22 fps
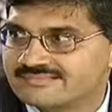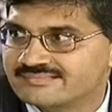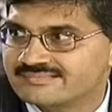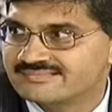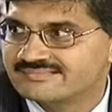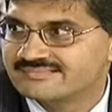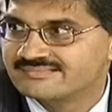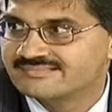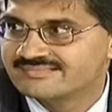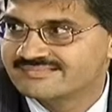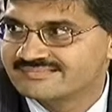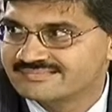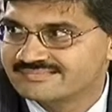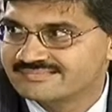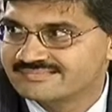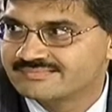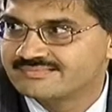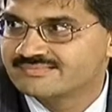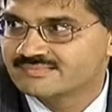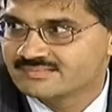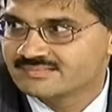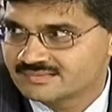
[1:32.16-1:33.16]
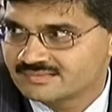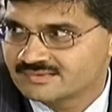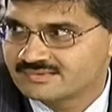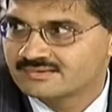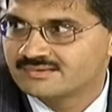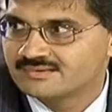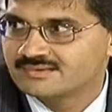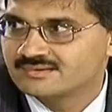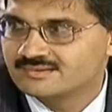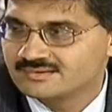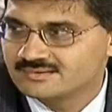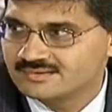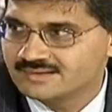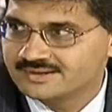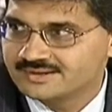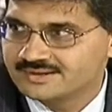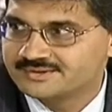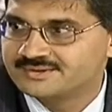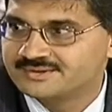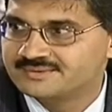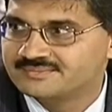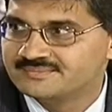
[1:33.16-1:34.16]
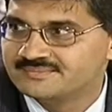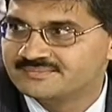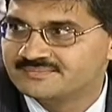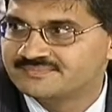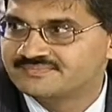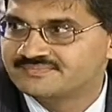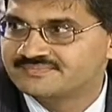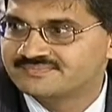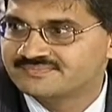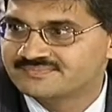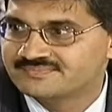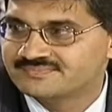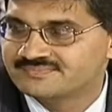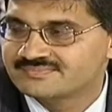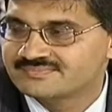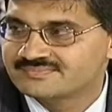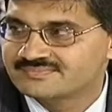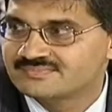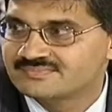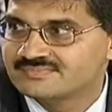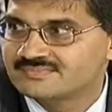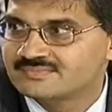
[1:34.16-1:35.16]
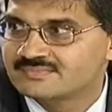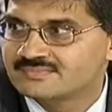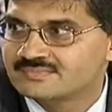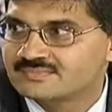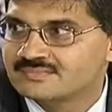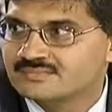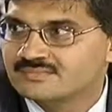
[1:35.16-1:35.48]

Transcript: direct taxes with Deloitte. You will uh, take us through some of those issues. But